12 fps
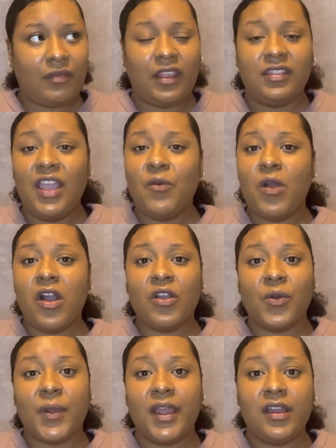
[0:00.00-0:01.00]
they walk
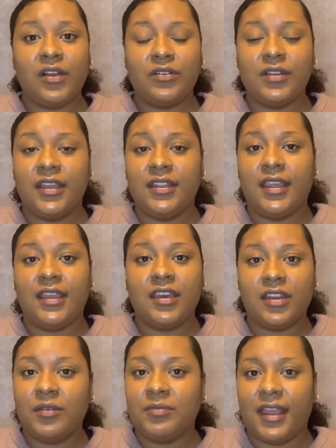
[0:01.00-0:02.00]
around and they cut
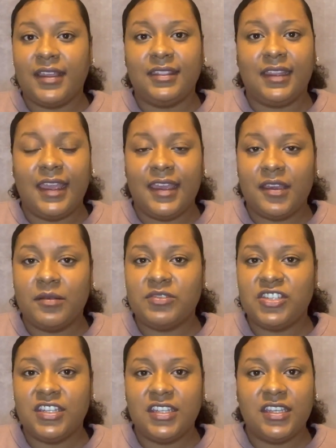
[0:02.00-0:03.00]
up like lamb,
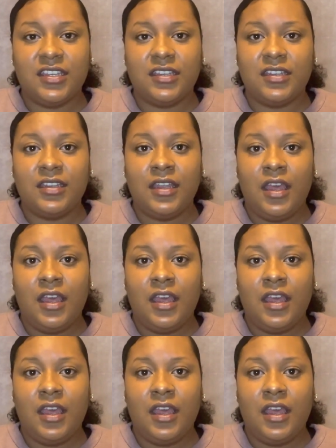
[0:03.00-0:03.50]
chicken,